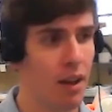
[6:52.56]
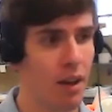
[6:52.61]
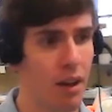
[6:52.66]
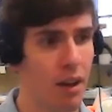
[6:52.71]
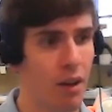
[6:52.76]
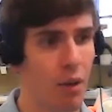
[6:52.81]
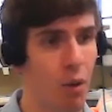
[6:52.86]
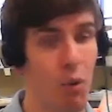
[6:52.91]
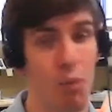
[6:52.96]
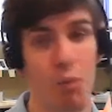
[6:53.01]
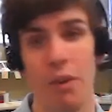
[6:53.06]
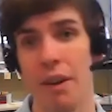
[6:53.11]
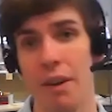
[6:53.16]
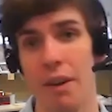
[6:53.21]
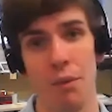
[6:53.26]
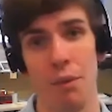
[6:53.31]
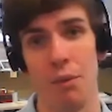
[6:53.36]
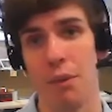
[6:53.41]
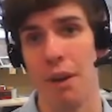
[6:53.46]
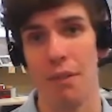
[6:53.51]
or even
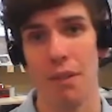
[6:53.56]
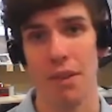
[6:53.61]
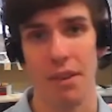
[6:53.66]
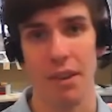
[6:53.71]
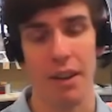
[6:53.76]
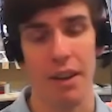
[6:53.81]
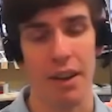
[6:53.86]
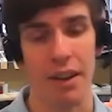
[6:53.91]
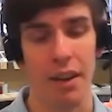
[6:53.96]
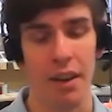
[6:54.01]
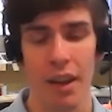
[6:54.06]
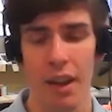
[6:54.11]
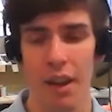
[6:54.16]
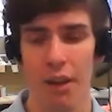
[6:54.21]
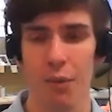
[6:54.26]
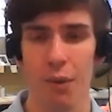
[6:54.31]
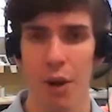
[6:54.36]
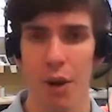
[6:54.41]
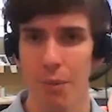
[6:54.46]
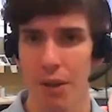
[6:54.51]
Revit City, if
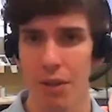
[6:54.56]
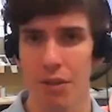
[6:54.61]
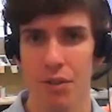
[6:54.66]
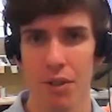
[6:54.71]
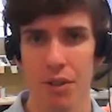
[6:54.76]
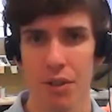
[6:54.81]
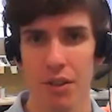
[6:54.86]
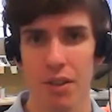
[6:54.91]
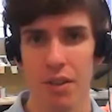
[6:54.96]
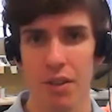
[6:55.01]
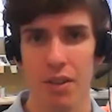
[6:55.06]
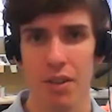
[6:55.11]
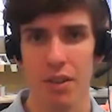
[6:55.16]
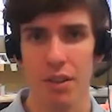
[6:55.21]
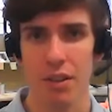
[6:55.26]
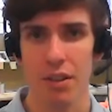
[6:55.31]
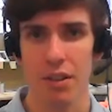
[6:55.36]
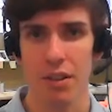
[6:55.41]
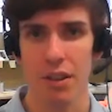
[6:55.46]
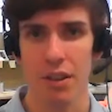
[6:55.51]
one of my students,
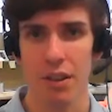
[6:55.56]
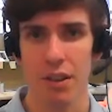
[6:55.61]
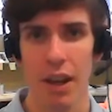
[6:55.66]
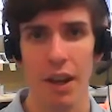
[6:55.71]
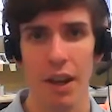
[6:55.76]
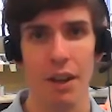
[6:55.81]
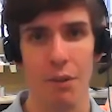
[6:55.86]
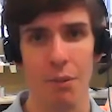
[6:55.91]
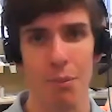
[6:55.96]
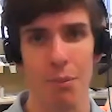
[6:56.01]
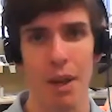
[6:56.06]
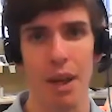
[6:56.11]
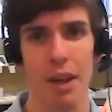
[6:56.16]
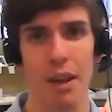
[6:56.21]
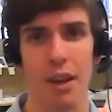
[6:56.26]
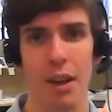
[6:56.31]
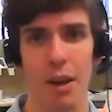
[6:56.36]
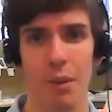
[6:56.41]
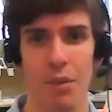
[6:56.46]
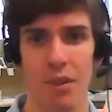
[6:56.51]
and even me,
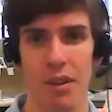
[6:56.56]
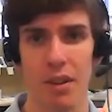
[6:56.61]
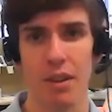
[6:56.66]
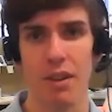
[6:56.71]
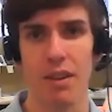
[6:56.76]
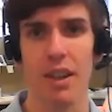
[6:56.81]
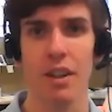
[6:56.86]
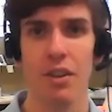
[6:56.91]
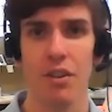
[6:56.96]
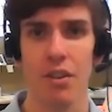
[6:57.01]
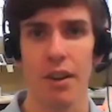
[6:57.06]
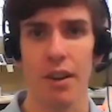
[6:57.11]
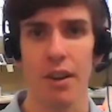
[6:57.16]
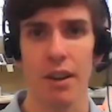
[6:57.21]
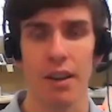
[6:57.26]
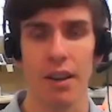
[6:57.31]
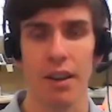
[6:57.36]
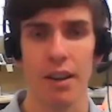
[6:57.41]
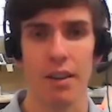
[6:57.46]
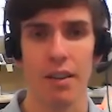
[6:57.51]
comes to the teacher
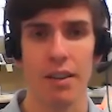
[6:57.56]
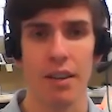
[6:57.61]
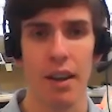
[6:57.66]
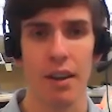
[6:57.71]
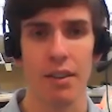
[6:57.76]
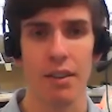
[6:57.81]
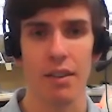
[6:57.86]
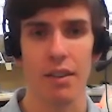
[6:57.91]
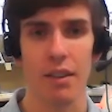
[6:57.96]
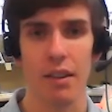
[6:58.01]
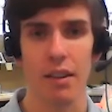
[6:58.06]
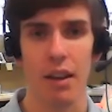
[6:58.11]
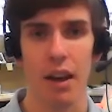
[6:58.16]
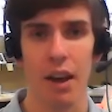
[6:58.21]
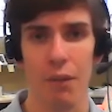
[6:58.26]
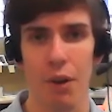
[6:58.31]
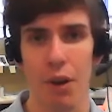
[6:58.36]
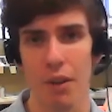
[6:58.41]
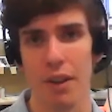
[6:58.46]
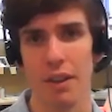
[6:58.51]
and says, I've
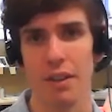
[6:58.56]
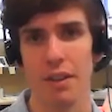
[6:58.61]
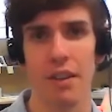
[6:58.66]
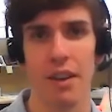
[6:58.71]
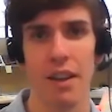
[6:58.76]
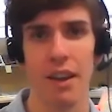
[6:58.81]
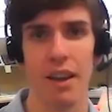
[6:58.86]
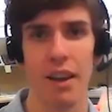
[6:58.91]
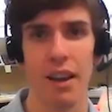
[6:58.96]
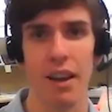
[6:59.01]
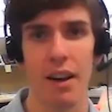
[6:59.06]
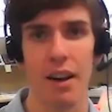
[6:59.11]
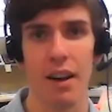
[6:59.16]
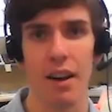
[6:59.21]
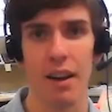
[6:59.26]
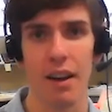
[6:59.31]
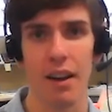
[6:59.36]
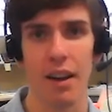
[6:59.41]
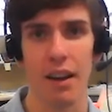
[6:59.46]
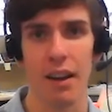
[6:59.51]
got this in here,
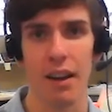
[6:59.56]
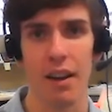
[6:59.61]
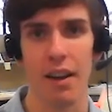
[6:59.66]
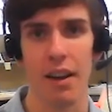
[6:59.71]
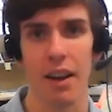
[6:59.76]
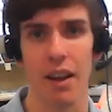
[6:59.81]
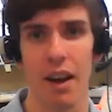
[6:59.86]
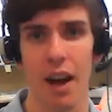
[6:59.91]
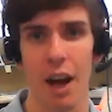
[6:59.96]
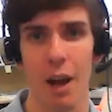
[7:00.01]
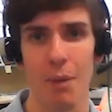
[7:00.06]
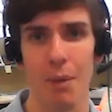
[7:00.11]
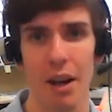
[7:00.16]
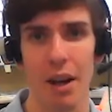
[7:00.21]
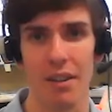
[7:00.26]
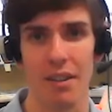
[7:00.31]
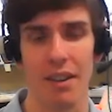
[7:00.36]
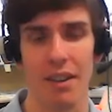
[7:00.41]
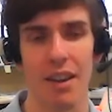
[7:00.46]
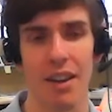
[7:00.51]
and I'm
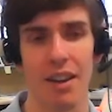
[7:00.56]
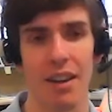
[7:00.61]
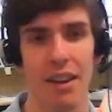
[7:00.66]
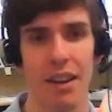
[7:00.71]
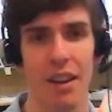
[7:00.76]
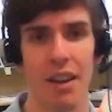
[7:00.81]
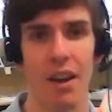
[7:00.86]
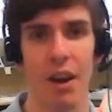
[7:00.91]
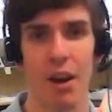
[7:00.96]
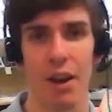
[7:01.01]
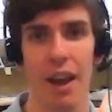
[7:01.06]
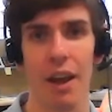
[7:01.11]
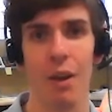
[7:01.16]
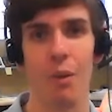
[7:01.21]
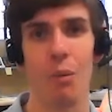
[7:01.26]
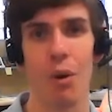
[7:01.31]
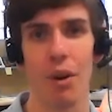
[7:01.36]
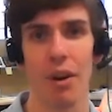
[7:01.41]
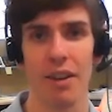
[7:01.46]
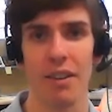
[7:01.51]
asking, okay,
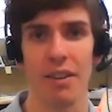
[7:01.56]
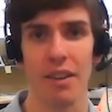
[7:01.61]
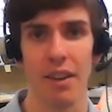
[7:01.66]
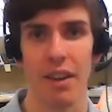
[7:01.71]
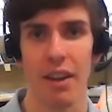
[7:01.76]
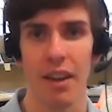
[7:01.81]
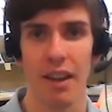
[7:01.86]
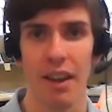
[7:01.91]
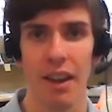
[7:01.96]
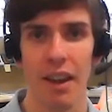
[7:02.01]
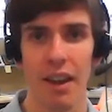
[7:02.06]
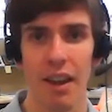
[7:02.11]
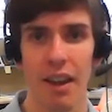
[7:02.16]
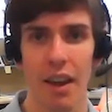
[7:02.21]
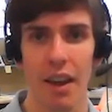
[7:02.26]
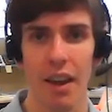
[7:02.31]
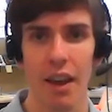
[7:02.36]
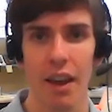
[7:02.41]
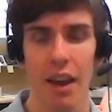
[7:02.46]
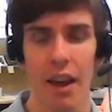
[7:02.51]
what is it?
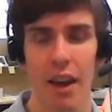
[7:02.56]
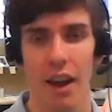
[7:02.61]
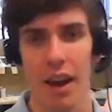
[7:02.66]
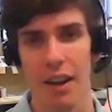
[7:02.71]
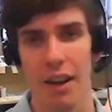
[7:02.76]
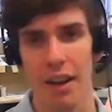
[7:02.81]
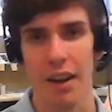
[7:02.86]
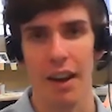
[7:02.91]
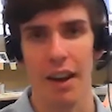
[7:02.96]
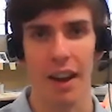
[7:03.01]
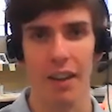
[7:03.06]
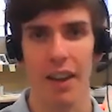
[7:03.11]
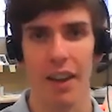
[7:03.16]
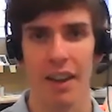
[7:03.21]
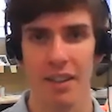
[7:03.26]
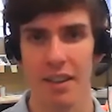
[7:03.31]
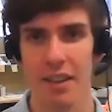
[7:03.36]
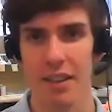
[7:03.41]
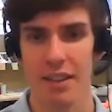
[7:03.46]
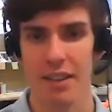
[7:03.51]
Unless
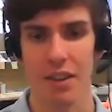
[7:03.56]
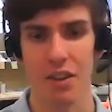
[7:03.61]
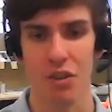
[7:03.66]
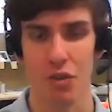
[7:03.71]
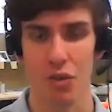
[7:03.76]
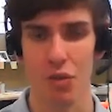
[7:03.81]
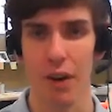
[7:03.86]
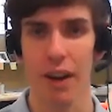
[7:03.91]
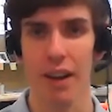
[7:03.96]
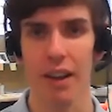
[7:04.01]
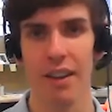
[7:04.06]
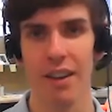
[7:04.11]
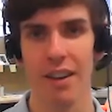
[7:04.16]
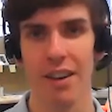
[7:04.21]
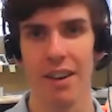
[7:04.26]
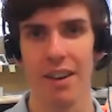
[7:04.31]
it's an Australian